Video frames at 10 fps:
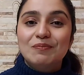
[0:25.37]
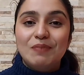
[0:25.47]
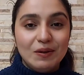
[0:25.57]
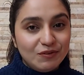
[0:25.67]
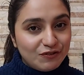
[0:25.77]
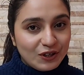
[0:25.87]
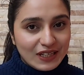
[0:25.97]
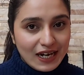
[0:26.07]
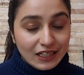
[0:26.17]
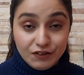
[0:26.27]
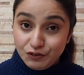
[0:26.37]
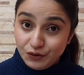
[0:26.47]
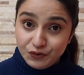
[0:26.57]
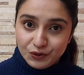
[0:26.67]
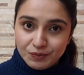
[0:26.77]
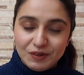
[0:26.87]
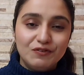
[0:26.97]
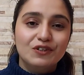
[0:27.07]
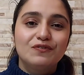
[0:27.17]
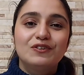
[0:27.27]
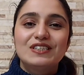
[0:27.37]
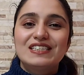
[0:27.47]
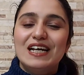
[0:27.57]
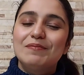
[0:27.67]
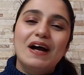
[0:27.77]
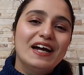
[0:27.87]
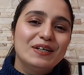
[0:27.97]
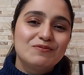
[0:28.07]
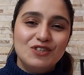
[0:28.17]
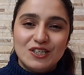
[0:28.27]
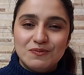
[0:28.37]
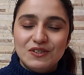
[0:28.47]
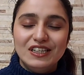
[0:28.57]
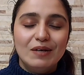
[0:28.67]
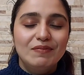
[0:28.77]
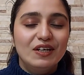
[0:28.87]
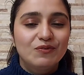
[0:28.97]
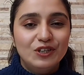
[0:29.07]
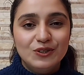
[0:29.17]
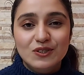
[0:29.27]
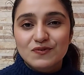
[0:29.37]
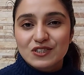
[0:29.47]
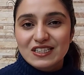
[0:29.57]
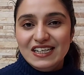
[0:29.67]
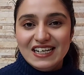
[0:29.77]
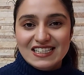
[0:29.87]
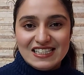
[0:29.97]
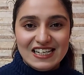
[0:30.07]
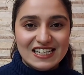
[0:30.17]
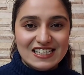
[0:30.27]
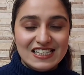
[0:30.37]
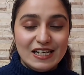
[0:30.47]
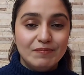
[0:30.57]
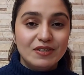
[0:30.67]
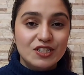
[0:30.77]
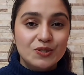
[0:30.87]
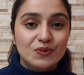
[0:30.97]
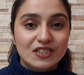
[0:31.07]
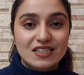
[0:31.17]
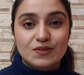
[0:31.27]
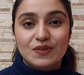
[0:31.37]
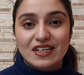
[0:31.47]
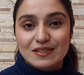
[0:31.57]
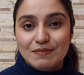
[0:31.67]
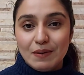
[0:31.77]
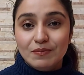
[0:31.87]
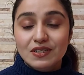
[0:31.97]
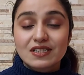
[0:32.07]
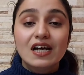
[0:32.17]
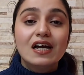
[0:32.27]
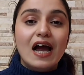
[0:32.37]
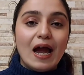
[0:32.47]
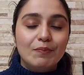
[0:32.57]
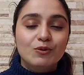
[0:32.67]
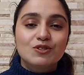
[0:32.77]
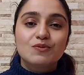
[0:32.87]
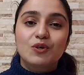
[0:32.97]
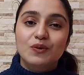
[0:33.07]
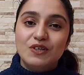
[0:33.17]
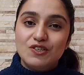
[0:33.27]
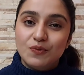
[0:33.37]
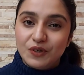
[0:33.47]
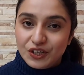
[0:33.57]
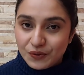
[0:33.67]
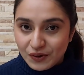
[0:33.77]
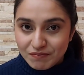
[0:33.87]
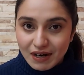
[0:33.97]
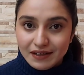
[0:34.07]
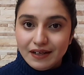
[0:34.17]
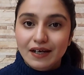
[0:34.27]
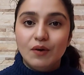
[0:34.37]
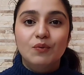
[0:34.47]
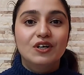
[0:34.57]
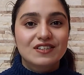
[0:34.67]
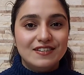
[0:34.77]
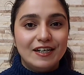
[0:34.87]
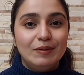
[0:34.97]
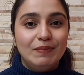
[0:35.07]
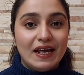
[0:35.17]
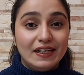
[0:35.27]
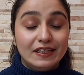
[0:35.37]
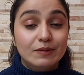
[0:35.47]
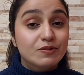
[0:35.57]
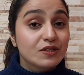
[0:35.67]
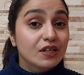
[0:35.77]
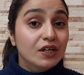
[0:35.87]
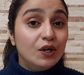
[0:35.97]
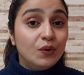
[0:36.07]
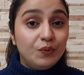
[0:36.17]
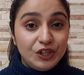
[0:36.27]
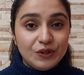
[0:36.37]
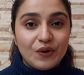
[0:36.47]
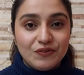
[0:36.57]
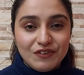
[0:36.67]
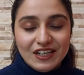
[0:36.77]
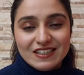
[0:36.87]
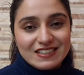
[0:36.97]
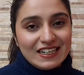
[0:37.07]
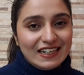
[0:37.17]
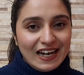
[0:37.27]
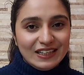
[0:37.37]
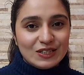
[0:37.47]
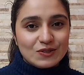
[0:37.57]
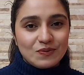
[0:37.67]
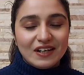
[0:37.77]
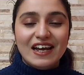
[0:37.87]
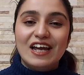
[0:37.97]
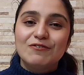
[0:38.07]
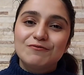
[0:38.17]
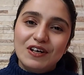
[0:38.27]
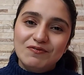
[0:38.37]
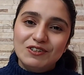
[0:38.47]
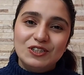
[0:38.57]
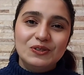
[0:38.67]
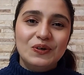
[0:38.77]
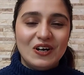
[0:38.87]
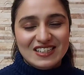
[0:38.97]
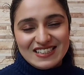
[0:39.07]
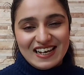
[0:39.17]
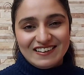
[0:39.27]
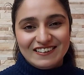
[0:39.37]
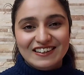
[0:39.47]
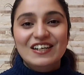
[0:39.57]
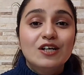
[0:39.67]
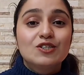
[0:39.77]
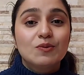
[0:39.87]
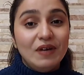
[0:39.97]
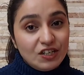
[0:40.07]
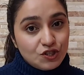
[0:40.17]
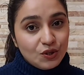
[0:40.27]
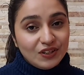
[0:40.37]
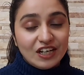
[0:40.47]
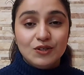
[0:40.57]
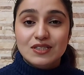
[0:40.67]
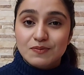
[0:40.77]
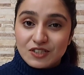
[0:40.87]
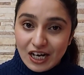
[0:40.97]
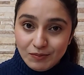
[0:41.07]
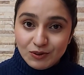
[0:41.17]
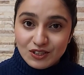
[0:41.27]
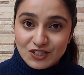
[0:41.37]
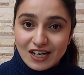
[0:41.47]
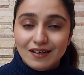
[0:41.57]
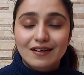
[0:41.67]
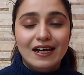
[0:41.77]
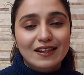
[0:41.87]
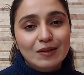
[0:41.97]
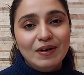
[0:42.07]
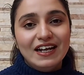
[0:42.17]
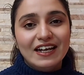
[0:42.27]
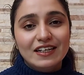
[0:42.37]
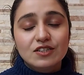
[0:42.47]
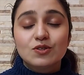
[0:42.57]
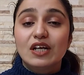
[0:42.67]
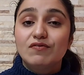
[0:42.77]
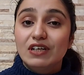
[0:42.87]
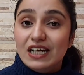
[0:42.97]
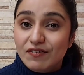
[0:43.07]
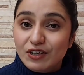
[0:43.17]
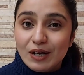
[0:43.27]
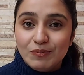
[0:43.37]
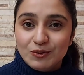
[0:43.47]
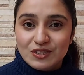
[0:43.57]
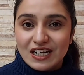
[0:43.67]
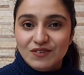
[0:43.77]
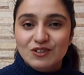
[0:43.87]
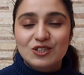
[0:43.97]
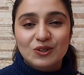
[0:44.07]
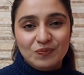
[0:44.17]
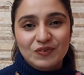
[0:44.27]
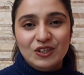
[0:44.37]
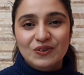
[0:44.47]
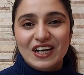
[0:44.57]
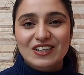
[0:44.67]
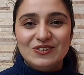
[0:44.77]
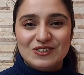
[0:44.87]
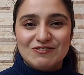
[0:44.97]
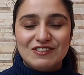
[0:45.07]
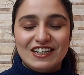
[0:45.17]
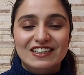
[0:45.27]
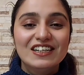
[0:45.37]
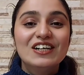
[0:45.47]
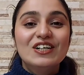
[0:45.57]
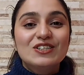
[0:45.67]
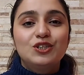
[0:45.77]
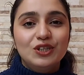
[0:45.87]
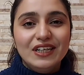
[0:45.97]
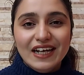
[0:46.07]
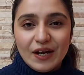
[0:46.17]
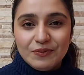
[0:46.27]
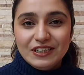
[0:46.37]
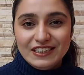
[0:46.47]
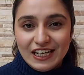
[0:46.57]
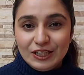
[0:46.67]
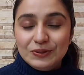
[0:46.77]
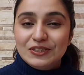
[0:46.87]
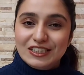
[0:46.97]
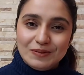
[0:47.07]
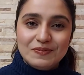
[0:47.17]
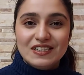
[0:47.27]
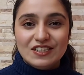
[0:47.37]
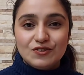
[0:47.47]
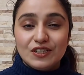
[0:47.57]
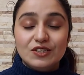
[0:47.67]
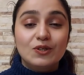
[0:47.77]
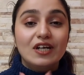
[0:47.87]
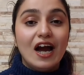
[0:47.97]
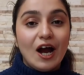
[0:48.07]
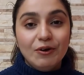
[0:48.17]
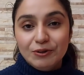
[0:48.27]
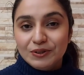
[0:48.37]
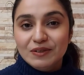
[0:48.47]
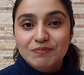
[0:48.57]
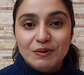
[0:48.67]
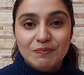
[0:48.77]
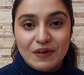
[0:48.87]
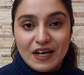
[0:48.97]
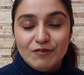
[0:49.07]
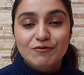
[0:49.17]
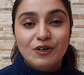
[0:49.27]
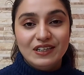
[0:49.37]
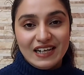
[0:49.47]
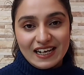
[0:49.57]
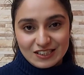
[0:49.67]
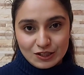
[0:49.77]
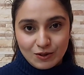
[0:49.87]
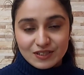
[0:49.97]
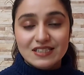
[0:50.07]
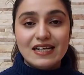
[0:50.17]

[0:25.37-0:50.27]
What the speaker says: But before that, if you're viewing me for the first time, hi, I'm Jaspreet. I make videos for CA, CS, CMA students as well as members. I post a motivational video on Monday, a work study planning tips video on Wednesday like this one, and a fun video on Saturday. So make sure that you're subscribed to the channel and hit the bell icon so that whenever I post any video, you get notified. So today I will tell you tips and tricks on how you can prepare for tax laws.